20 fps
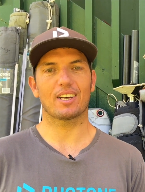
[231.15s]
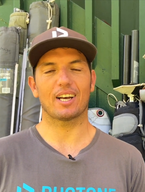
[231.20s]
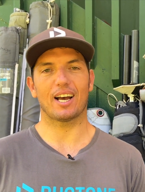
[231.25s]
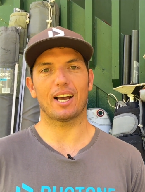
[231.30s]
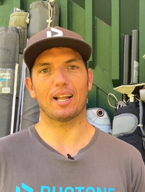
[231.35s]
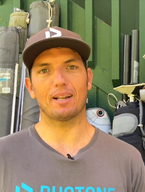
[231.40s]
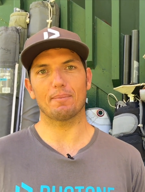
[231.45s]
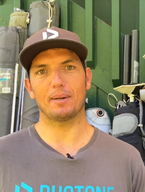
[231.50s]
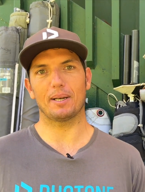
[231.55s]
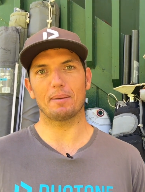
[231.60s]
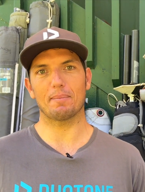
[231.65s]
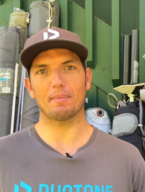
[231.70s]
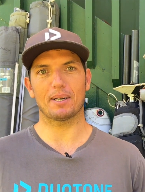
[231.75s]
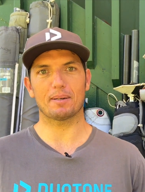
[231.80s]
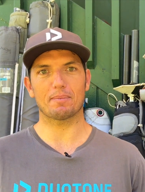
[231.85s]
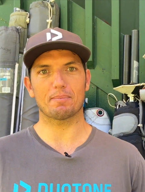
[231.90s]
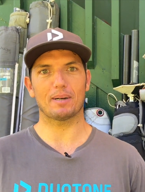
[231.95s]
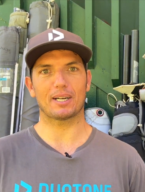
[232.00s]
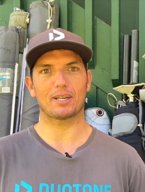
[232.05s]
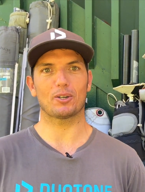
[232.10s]
Almerimar
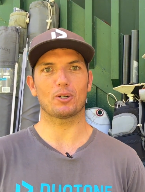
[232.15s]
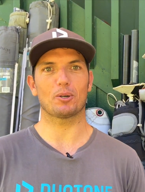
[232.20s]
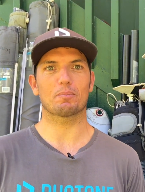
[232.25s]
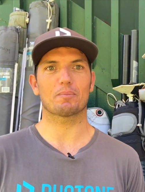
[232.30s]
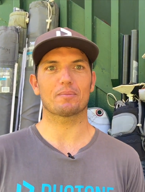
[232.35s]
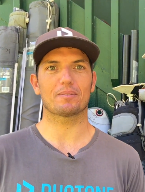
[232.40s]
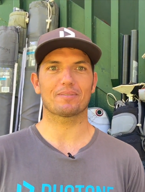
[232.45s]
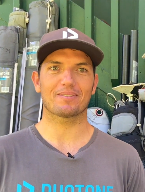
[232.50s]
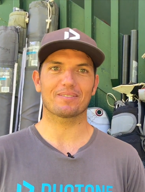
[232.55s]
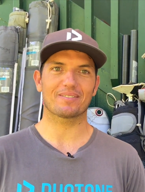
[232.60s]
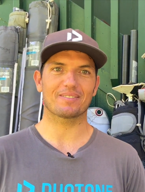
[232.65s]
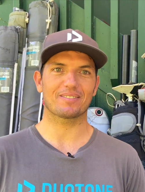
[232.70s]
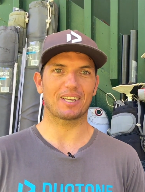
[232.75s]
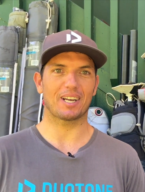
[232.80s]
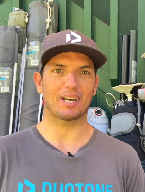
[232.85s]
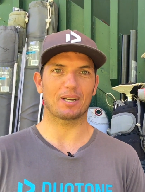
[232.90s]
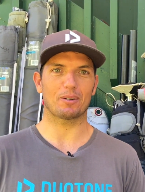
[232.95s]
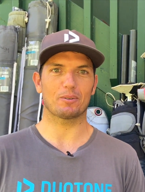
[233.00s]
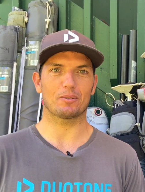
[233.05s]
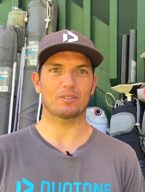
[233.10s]
back home.
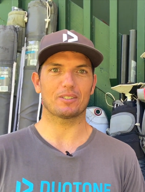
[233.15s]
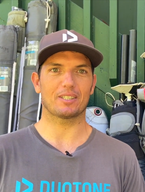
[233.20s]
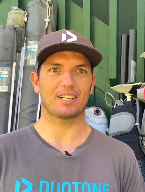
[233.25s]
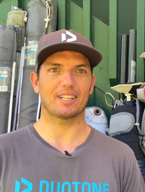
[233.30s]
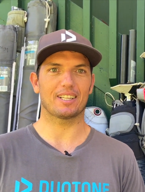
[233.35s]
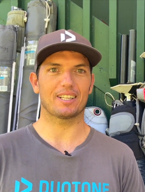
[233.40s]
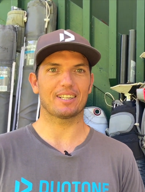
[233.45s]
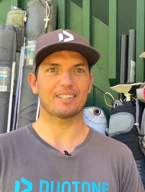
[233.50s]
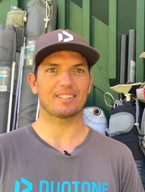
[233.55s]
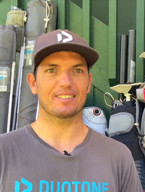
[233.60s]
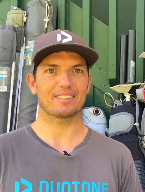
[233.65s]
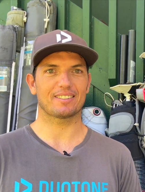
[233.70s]
I could sail there.